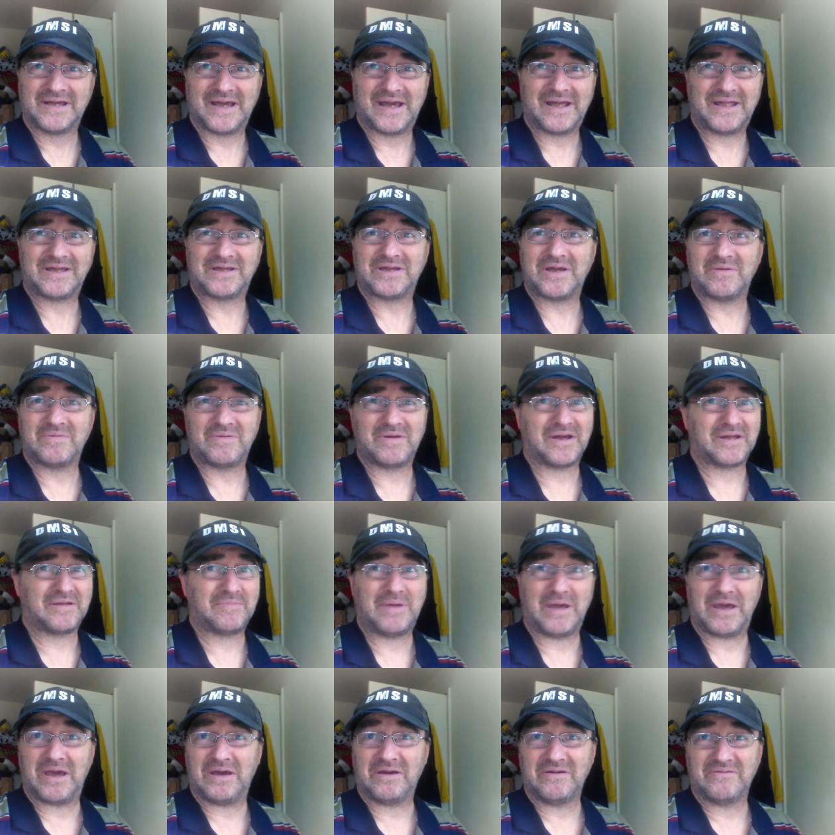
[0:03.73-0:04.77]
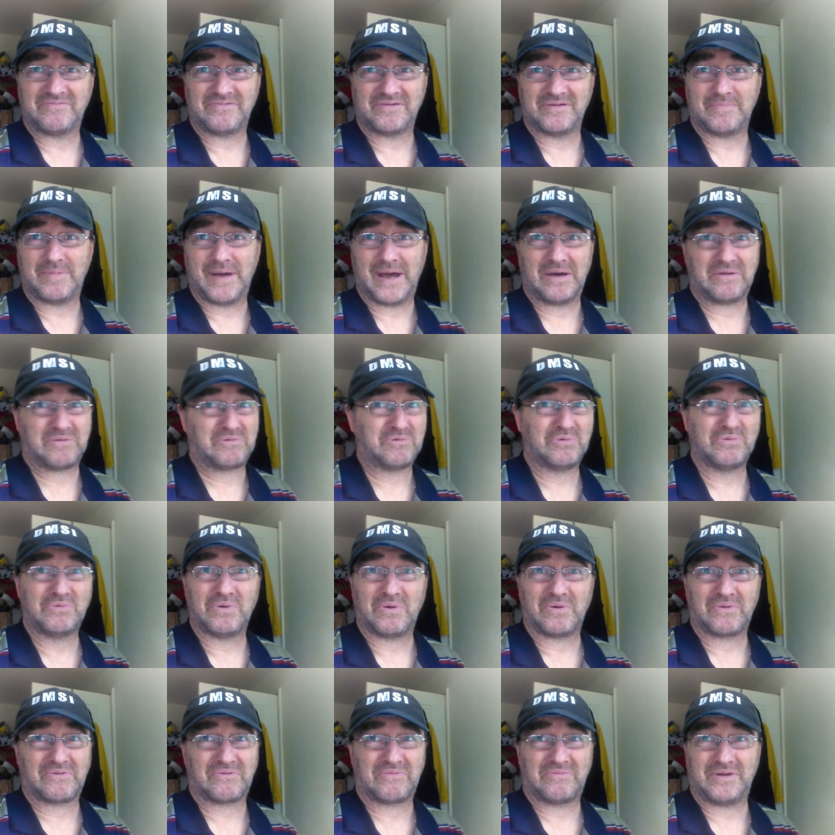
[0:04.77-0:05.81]
And it's only going to be over in about
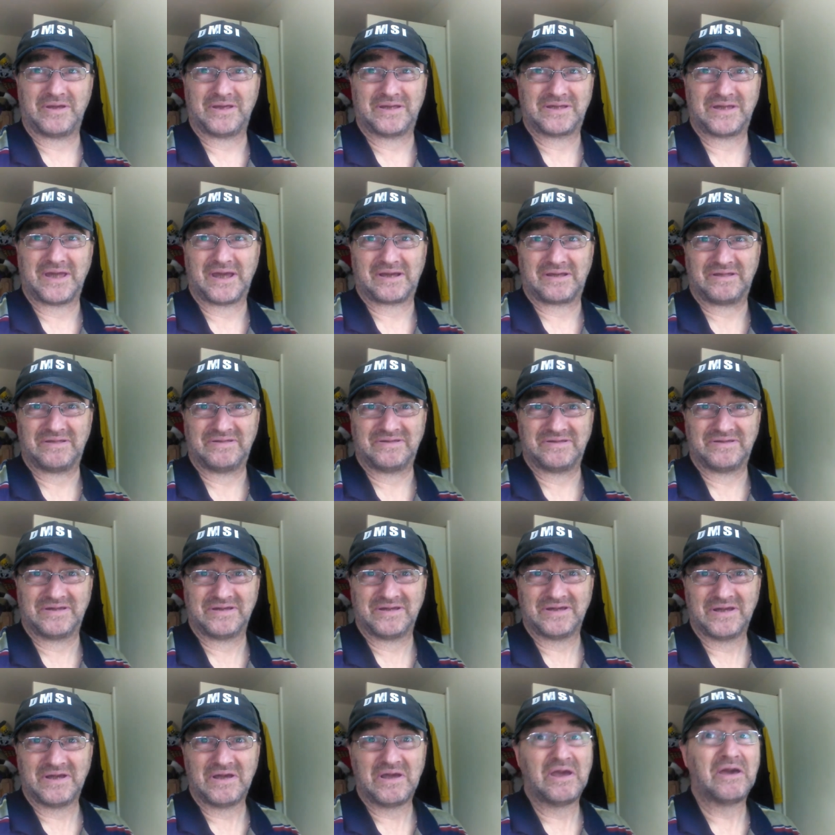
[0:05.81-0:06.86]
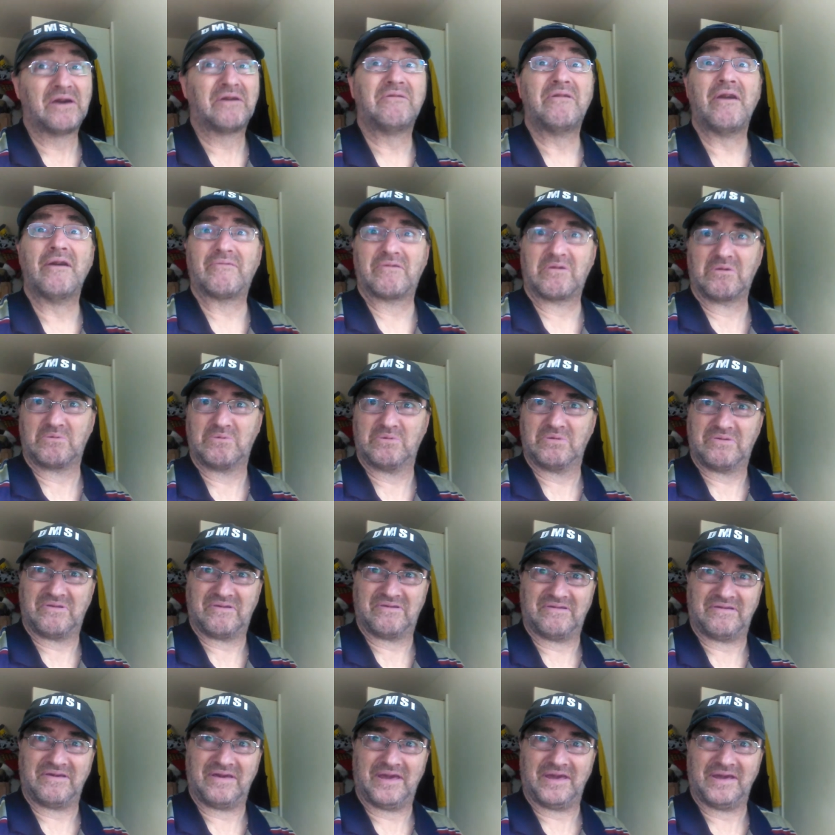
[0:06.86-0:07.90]
2 or 3 seconds. Never a good
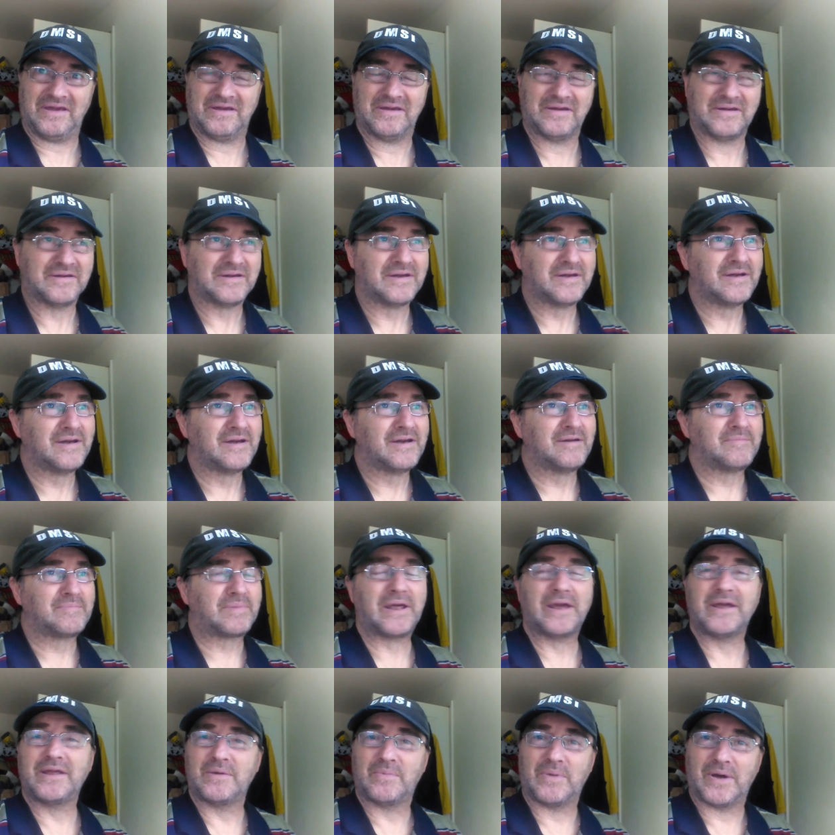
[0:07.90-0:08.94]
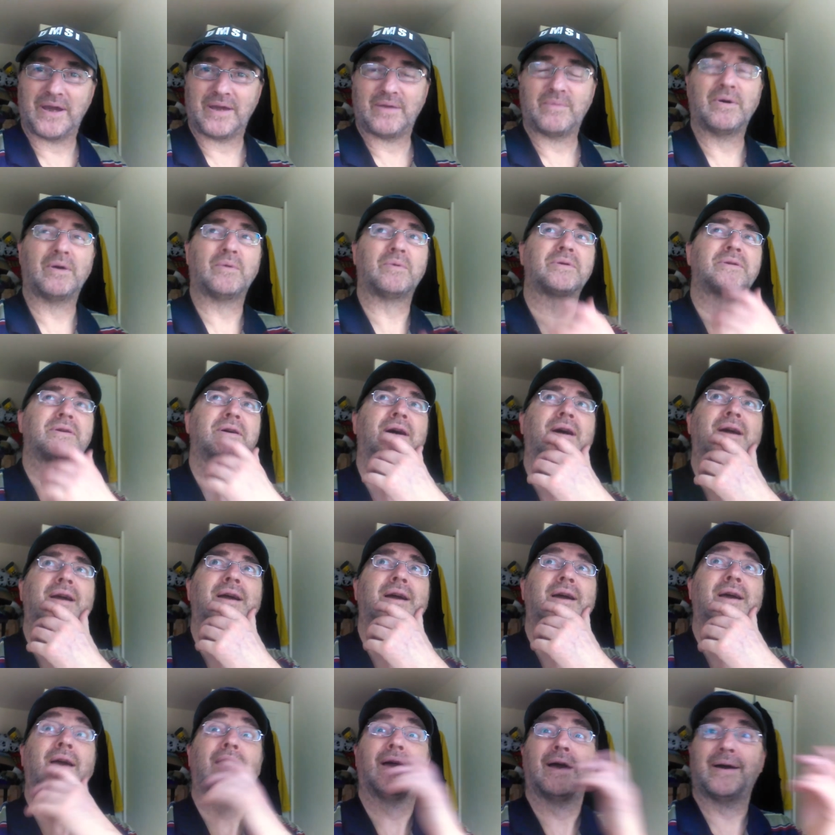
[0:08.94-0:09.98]
thing. But anyway, where was I?
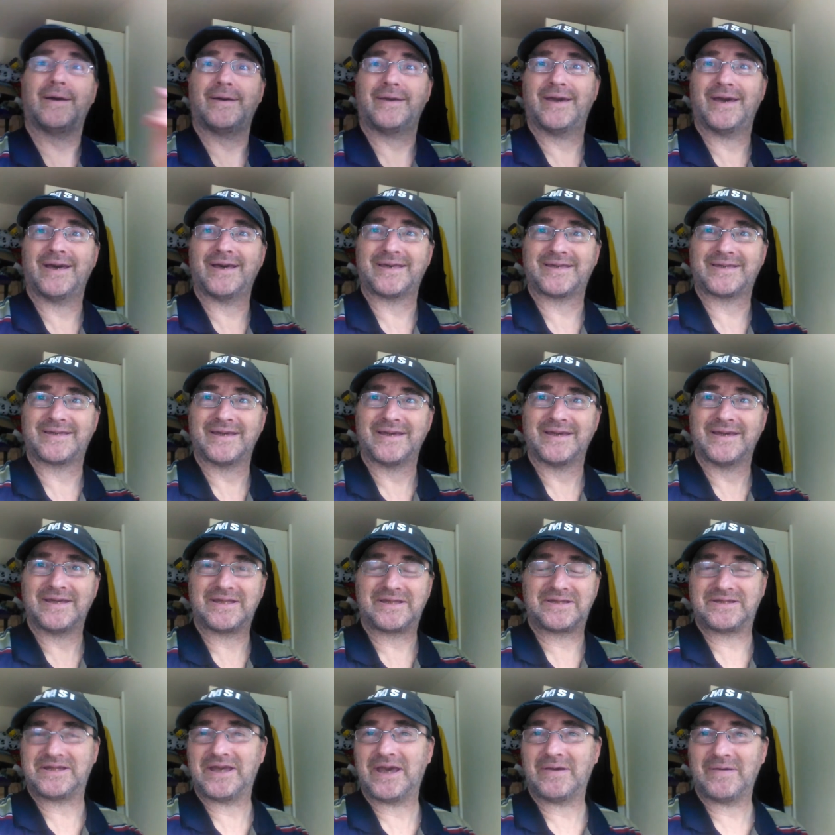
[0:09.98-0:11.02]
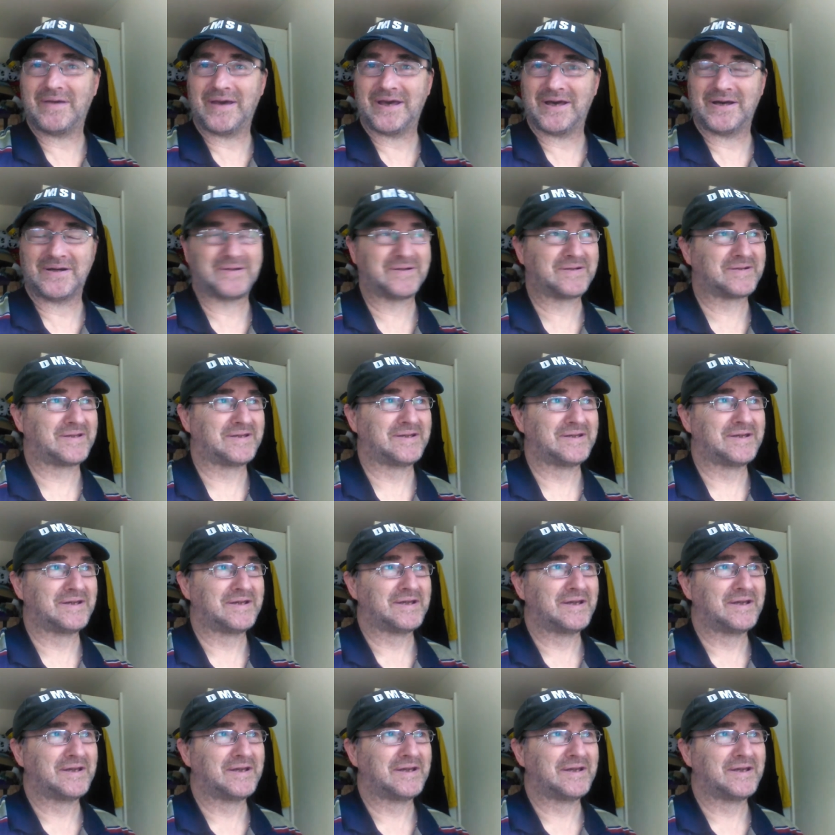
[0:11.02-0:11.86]
Oh, yes, it's so old.